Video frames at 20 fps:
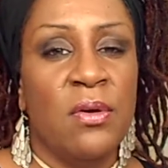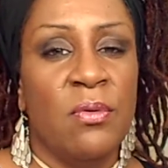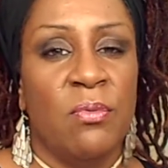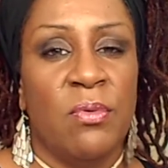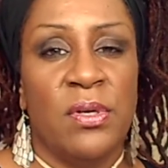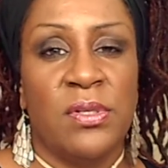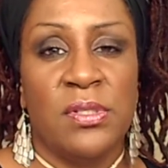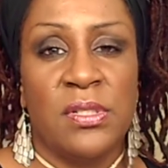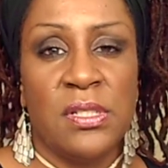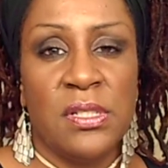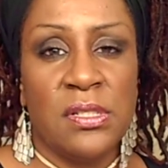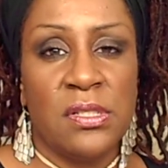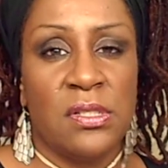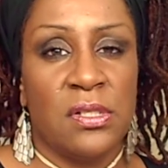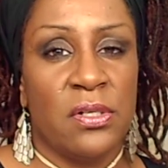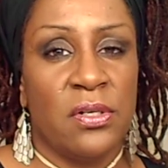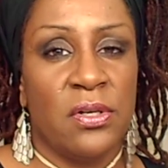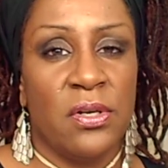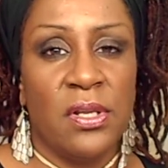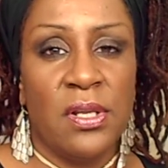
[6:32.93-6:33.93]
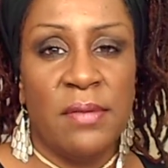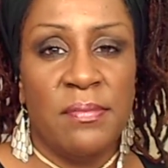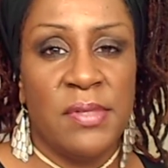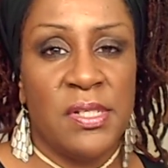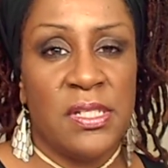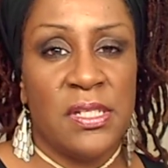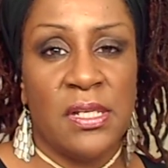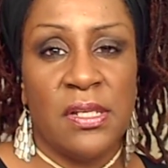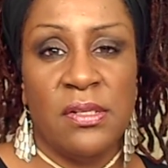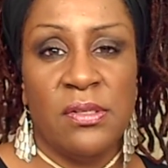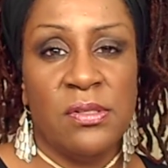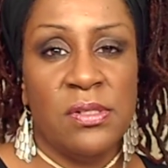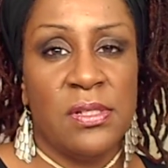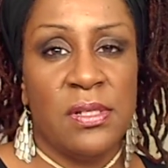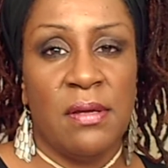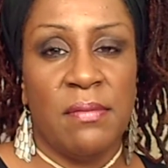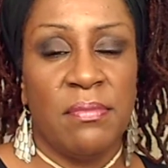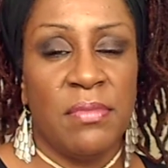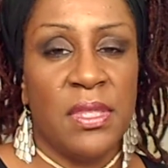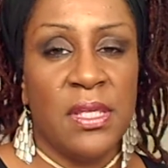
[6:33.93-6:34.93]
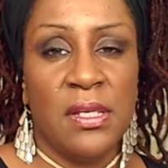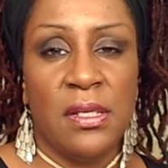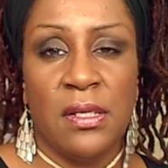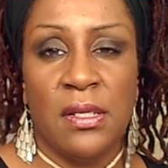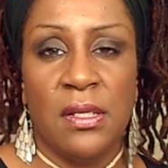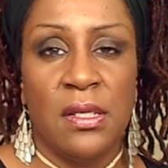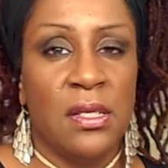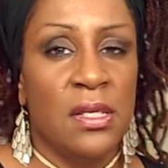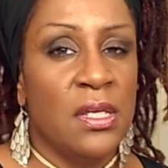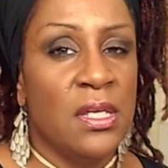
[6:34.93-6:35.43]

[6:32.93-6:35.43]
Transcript: Well, sister girl, let me tell you something.